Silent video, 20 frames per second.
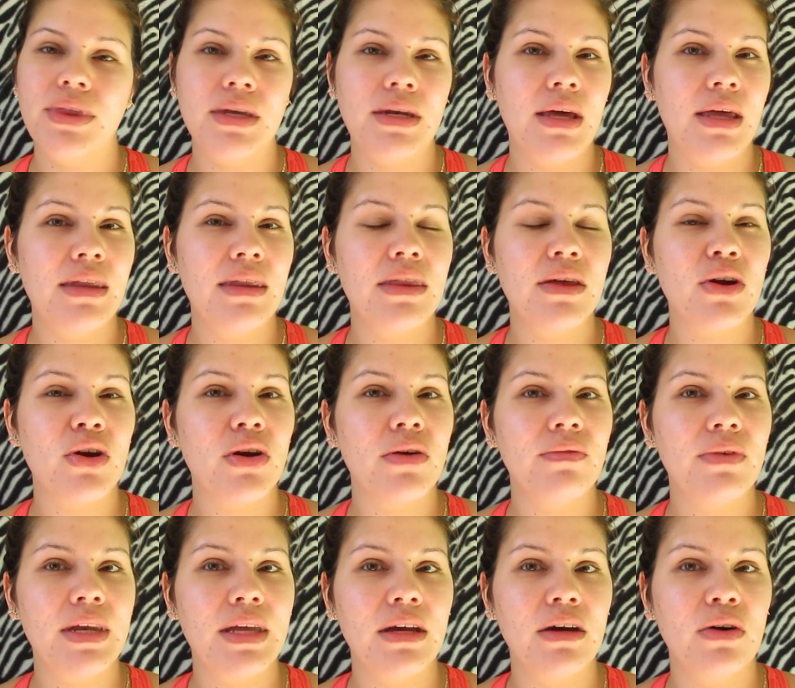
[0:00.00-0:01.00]
another
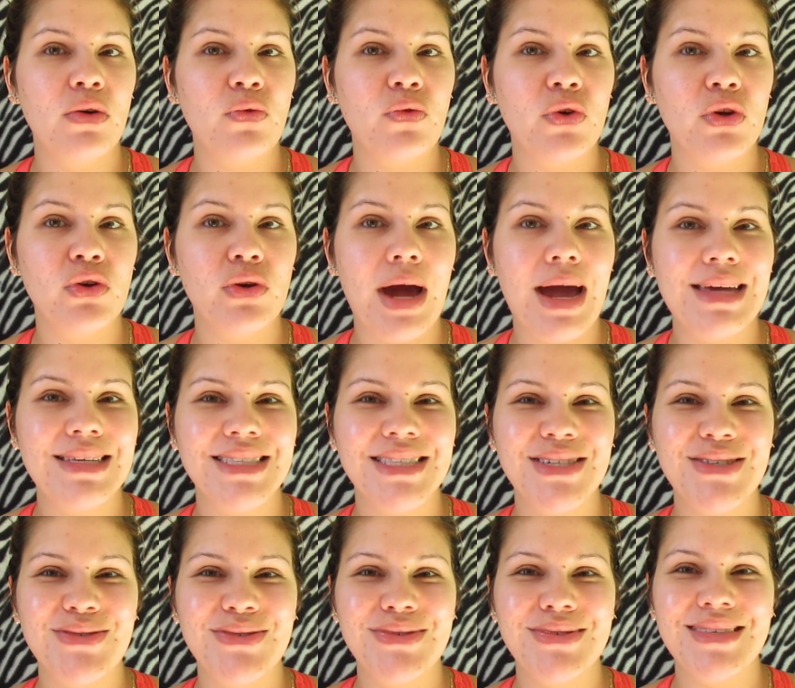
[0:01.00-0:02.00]
video for you guys
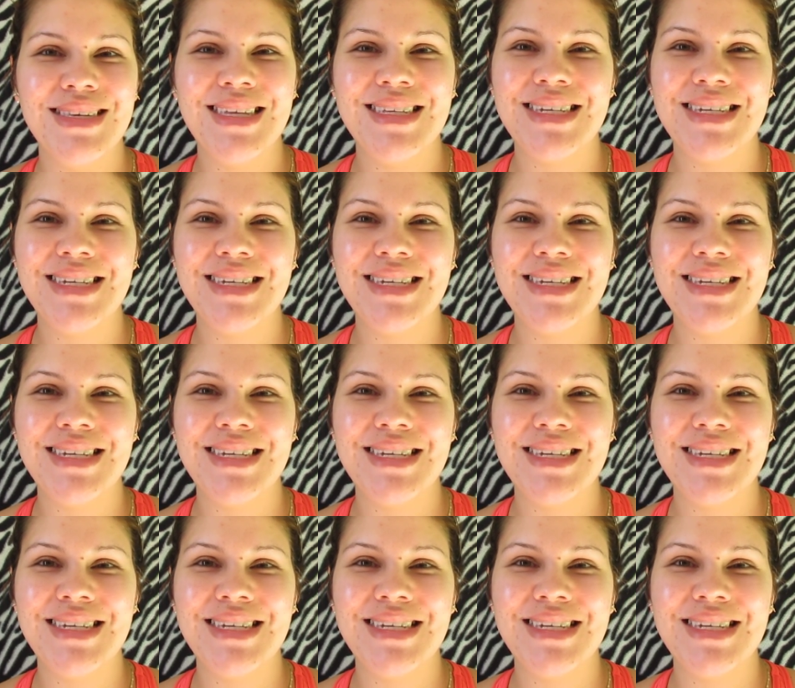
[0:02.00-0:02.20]
soon.